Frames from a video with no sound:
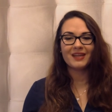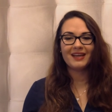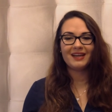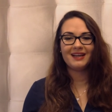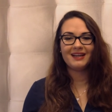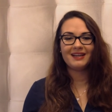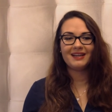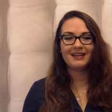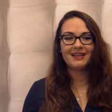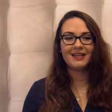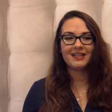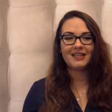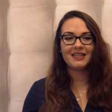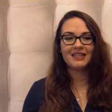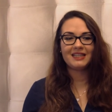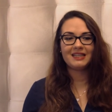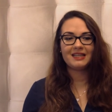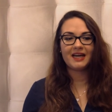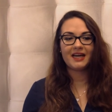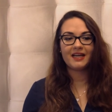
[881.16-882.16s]

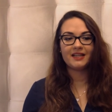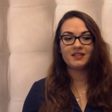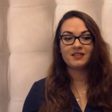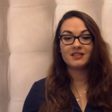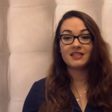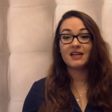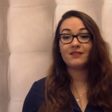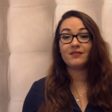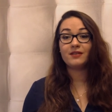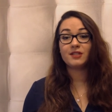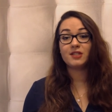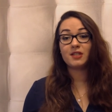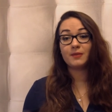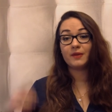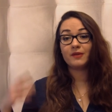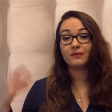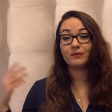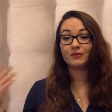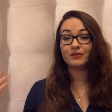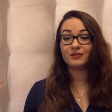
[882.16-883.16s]
Uh, I discovered
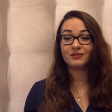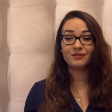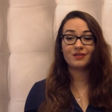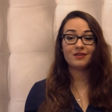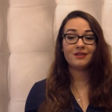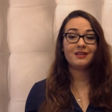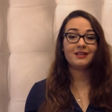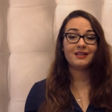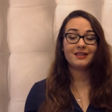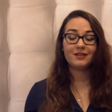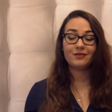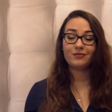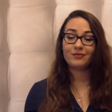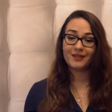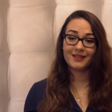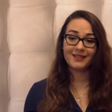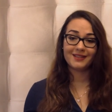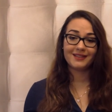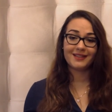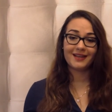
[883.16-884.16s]
Germany was totally
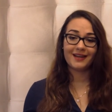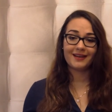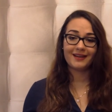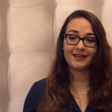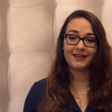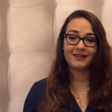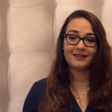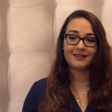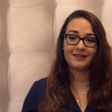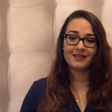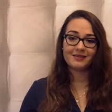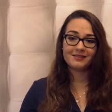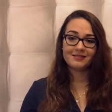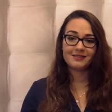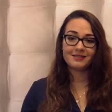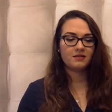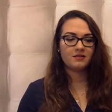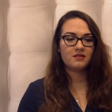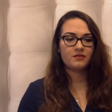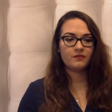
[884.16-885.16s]
different than
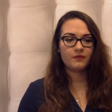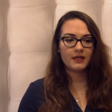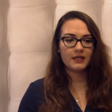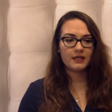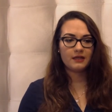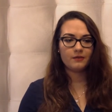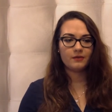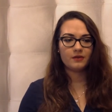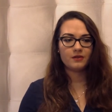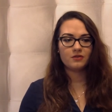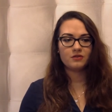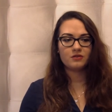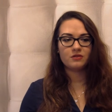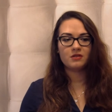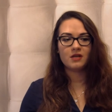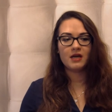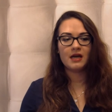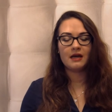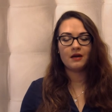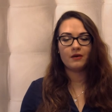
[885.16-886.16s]
England. It's funny
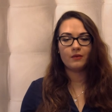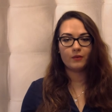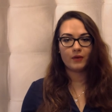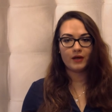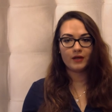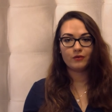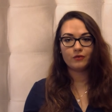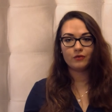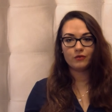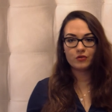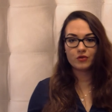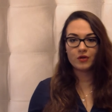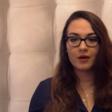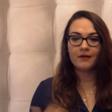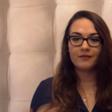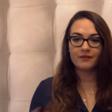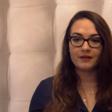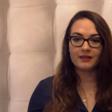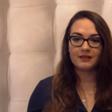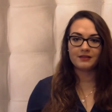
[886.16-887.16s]
because when you
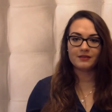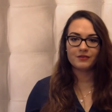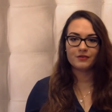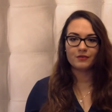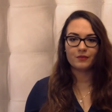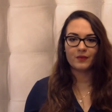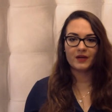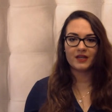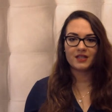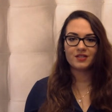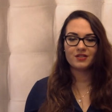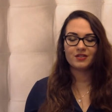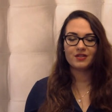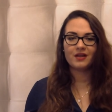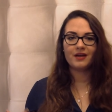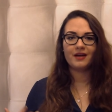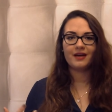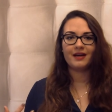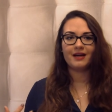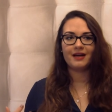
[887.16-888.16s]
travel so much,
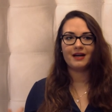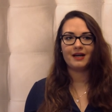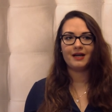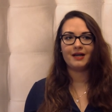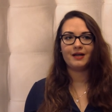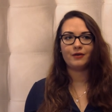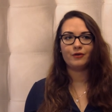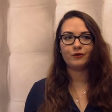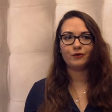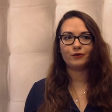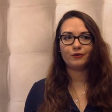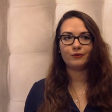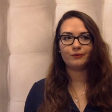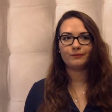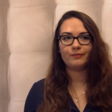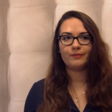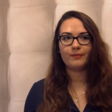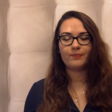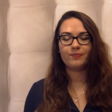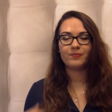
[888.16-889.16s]
uh,
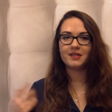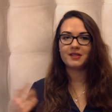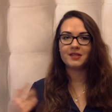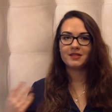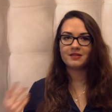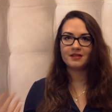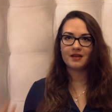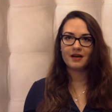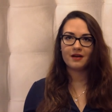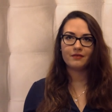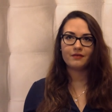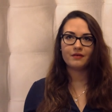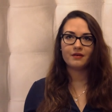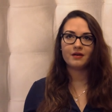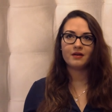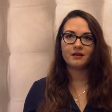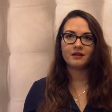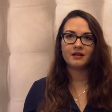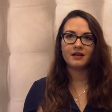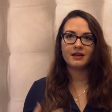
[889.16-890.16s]
you
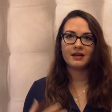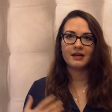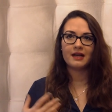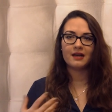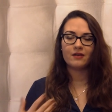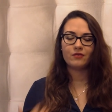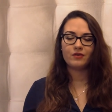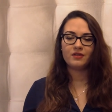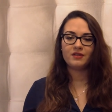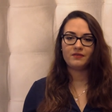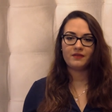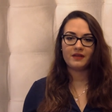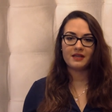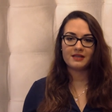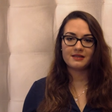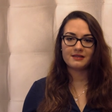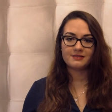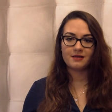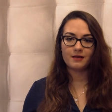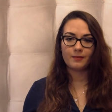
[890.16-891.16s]
discover really
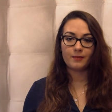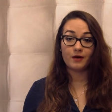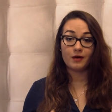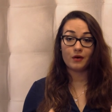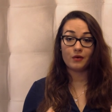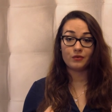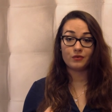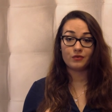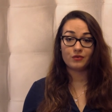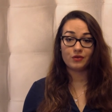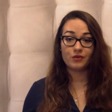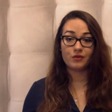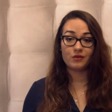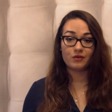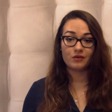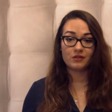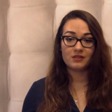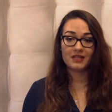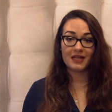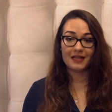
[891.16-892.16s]
things about
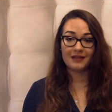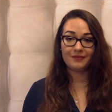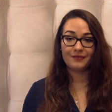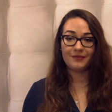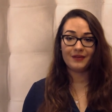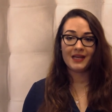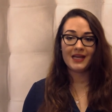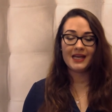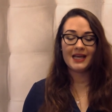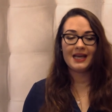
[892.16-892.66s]
yourself.